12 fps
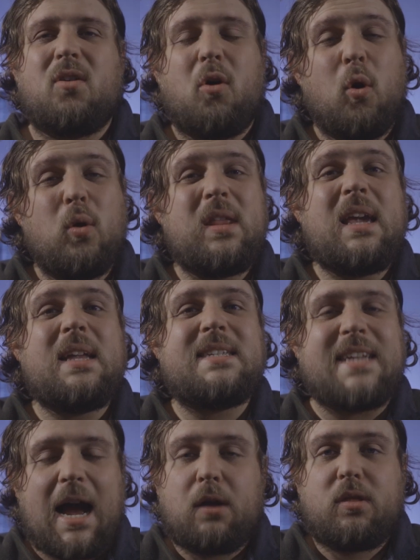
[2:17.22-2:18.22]
Only
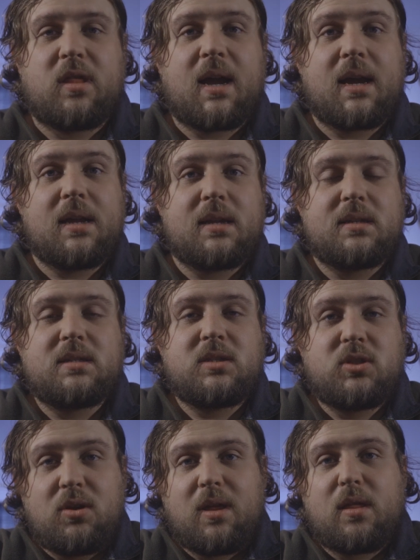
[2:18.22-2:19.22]
downside
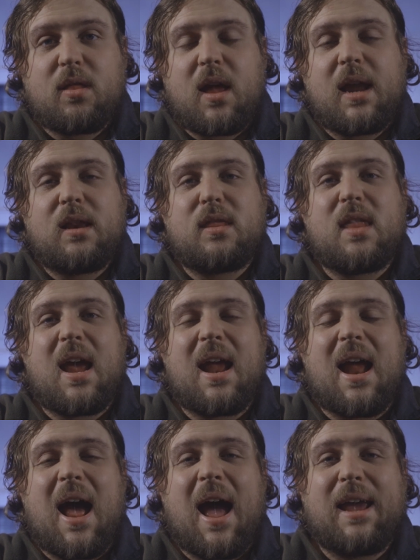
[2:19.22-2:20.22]
to these lights
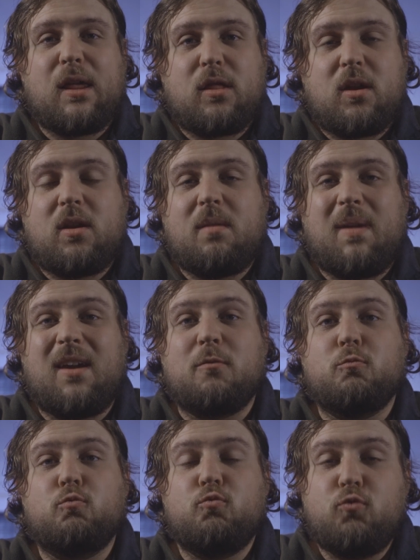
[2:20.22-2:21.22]
that I consider to be
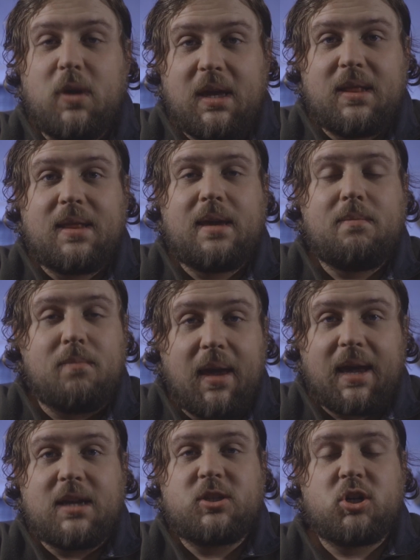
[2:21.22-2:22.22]
really
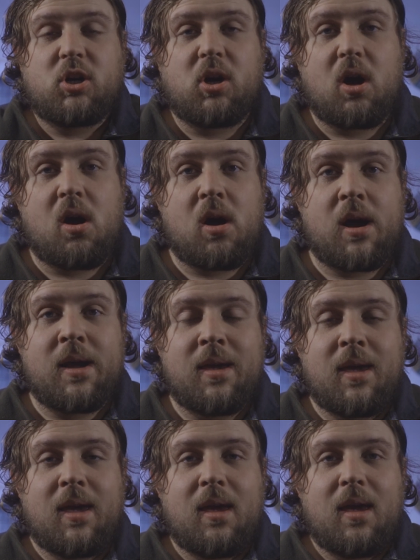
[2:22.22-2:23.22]
major are
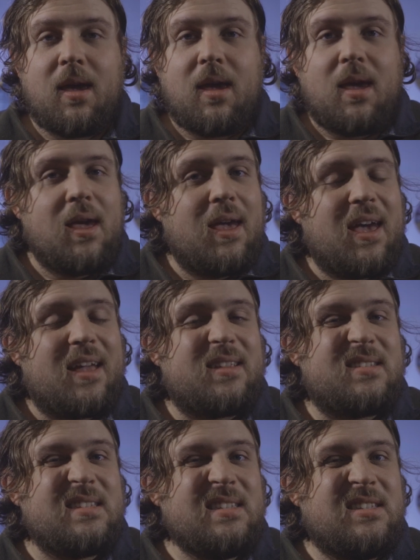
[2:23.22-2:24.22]

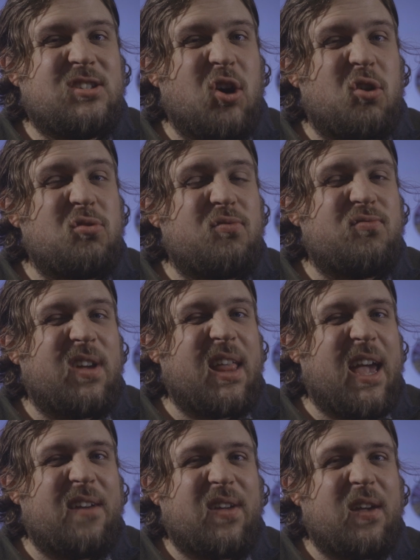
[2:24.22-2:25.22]
don't really
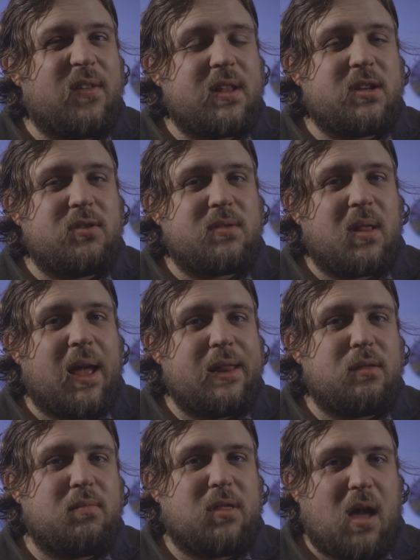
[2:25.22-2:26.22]
have anything to do with the
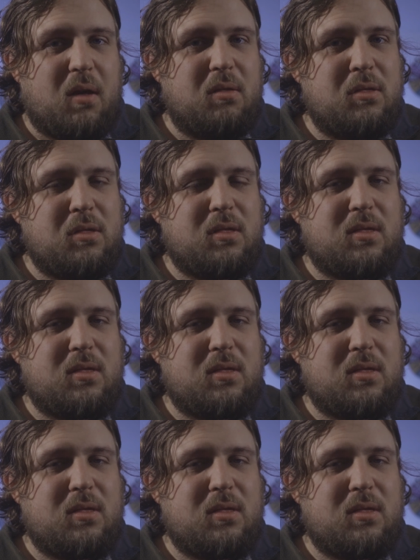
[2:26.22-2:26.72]
lights themselves.